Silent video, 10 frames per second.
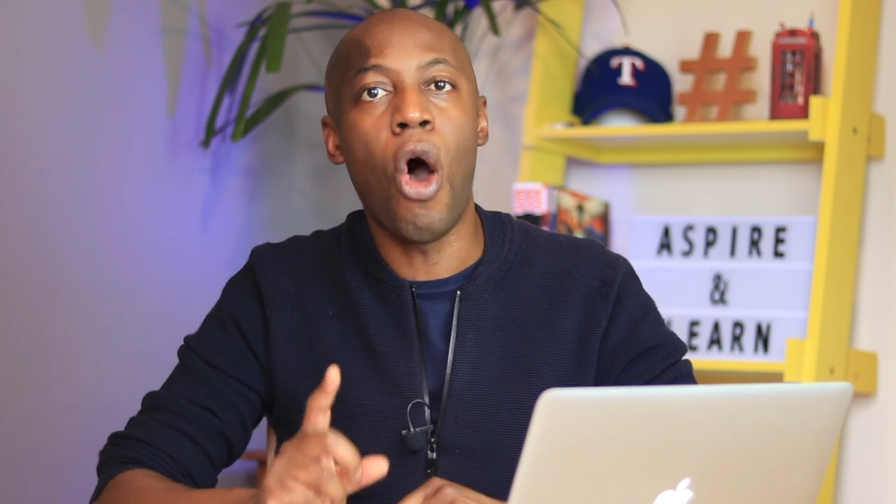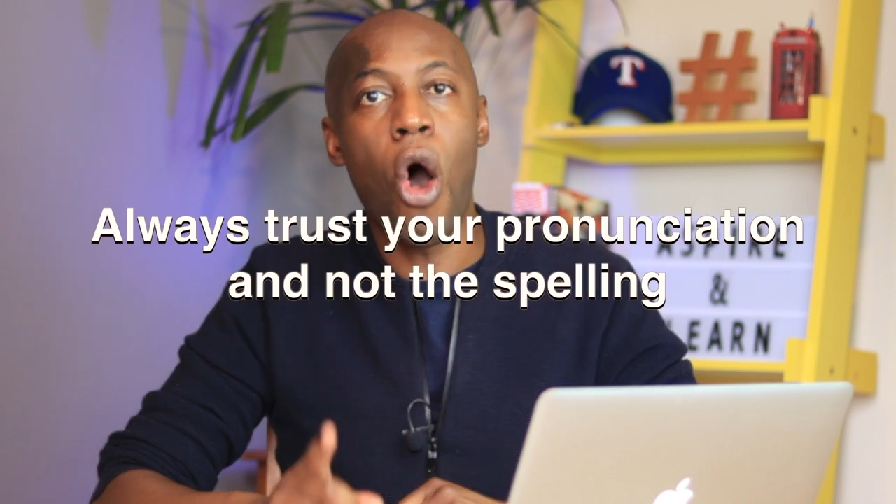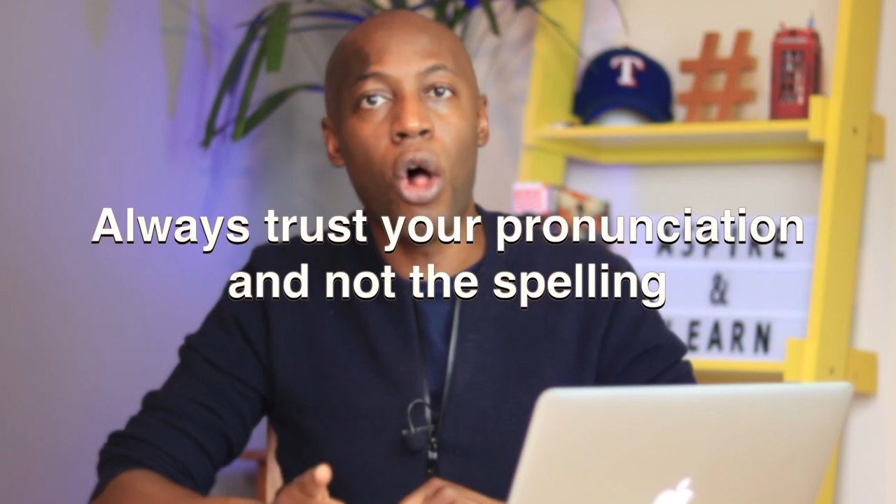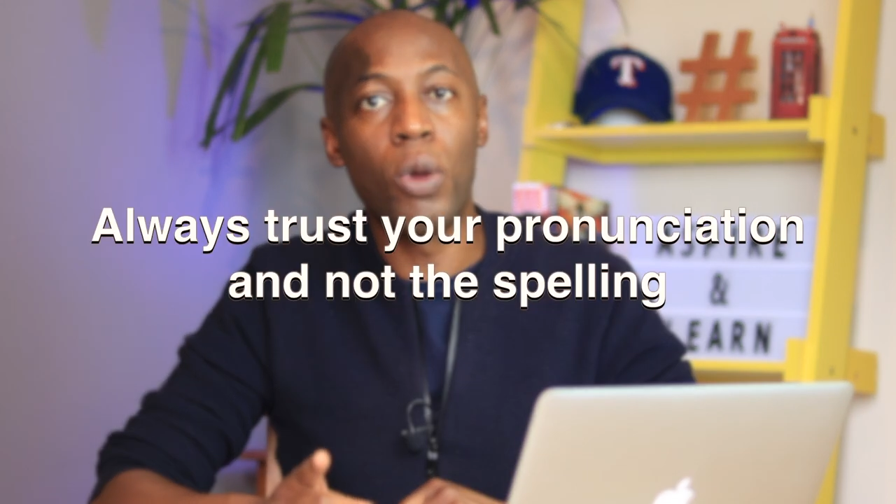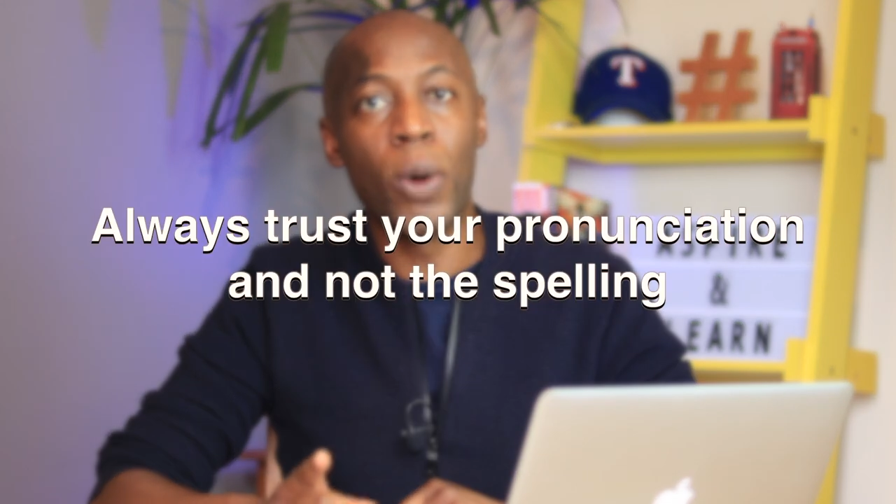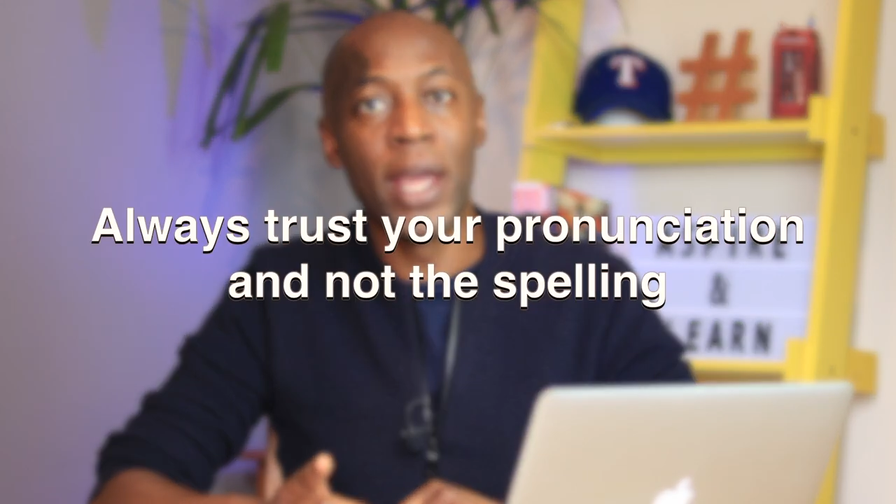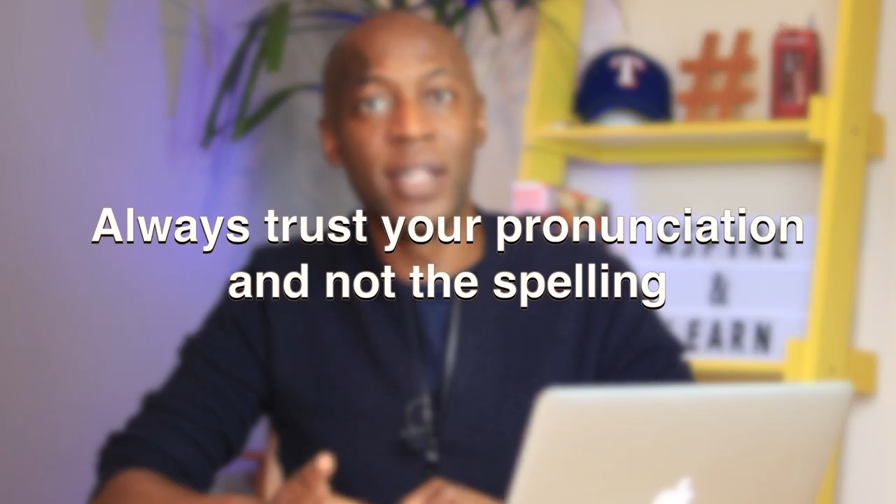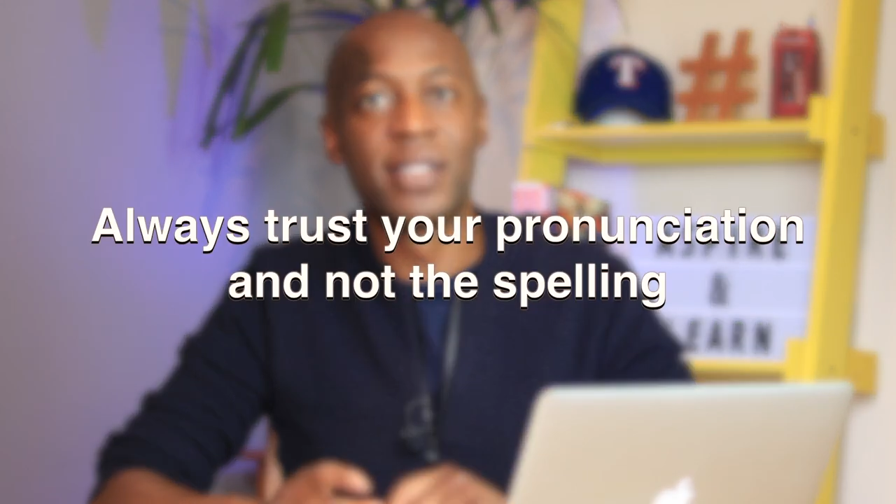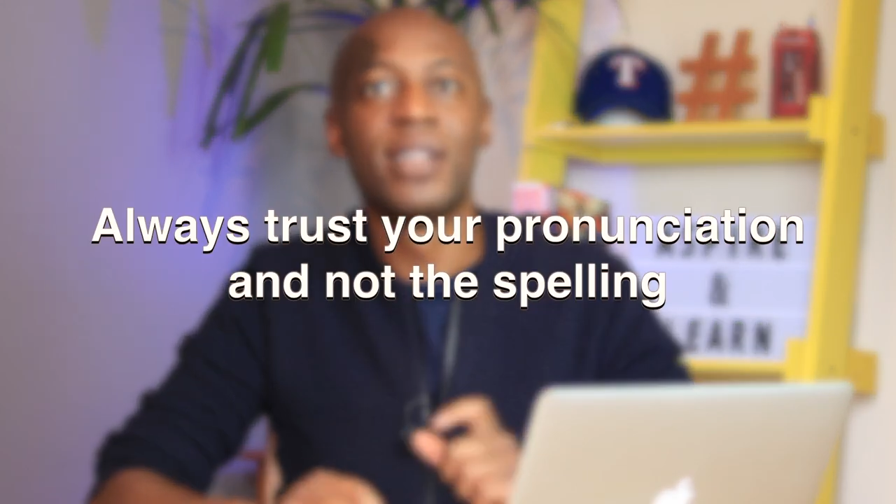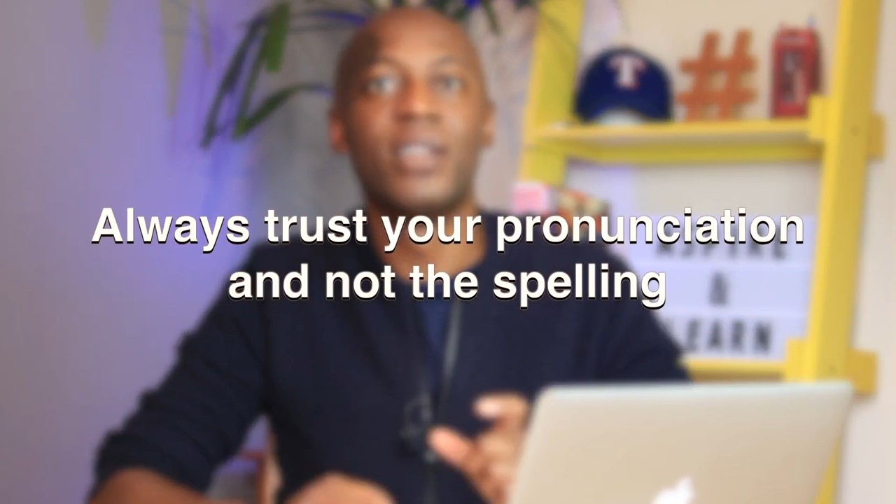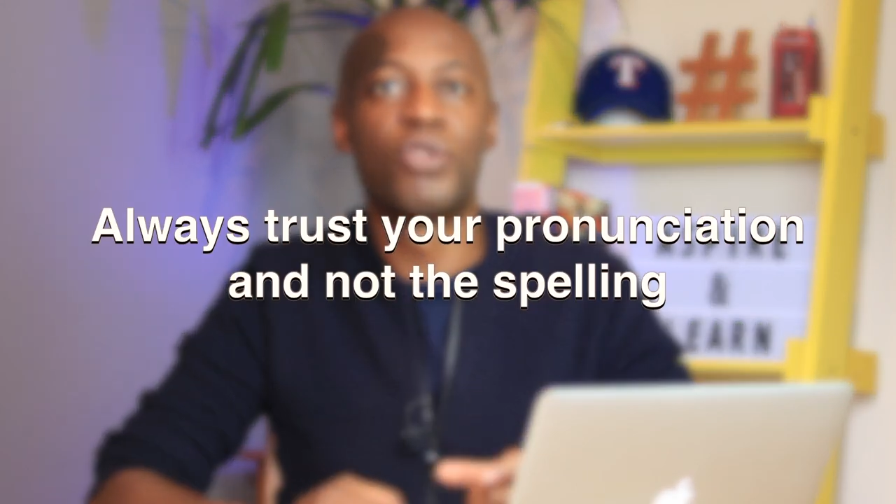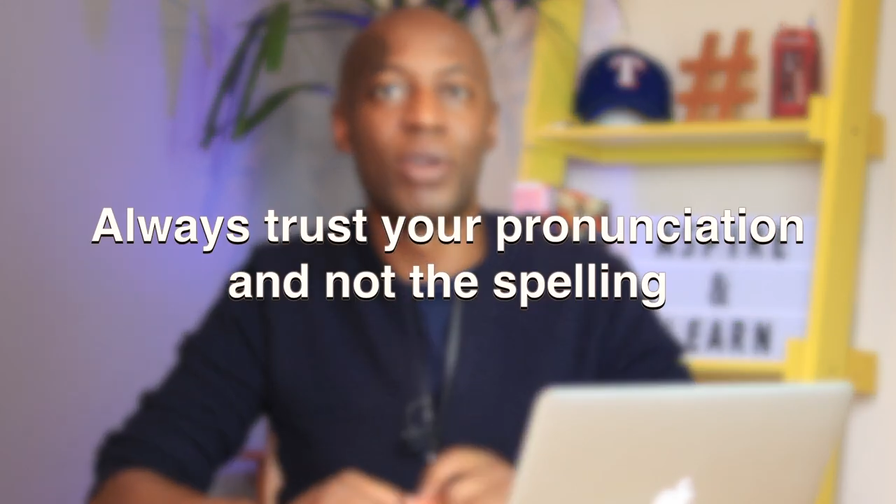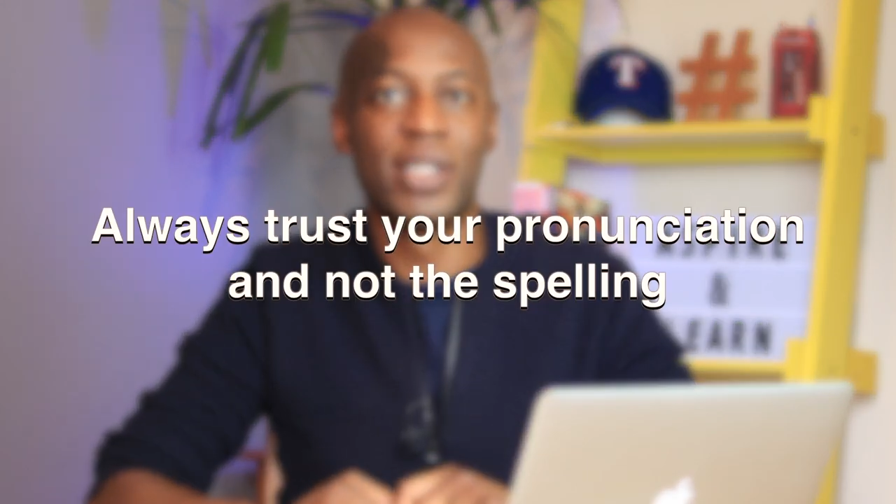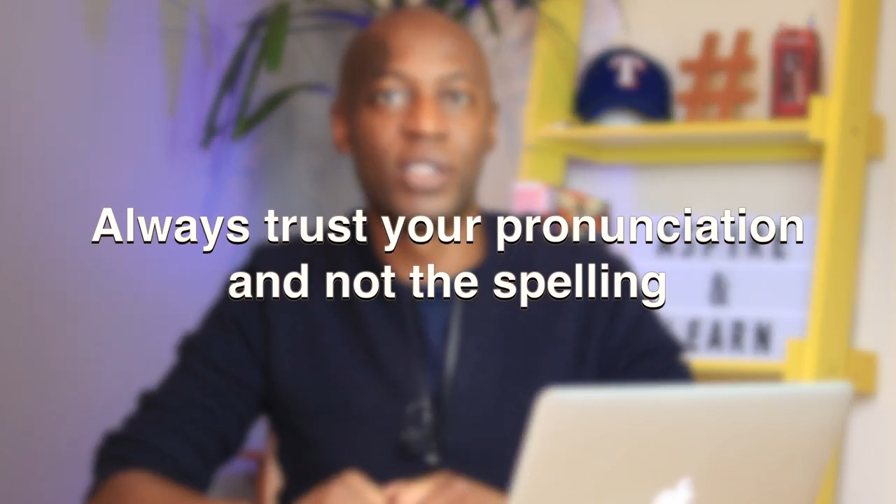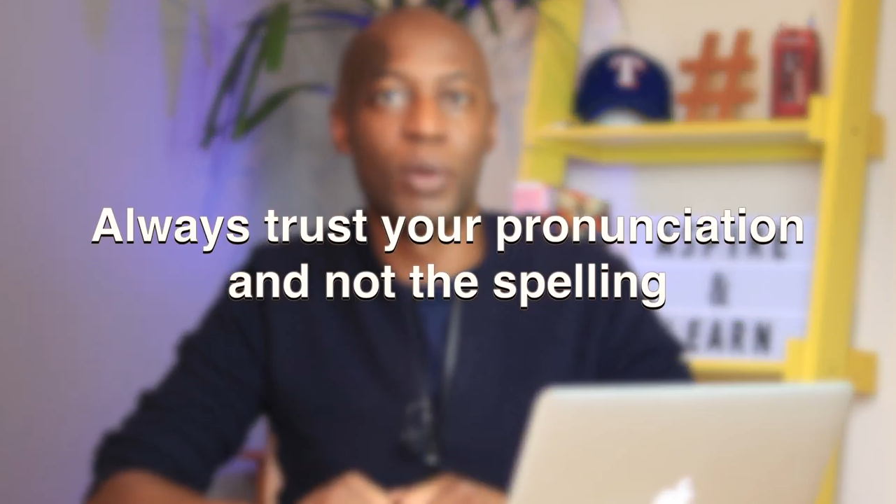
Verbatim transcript: Always trust your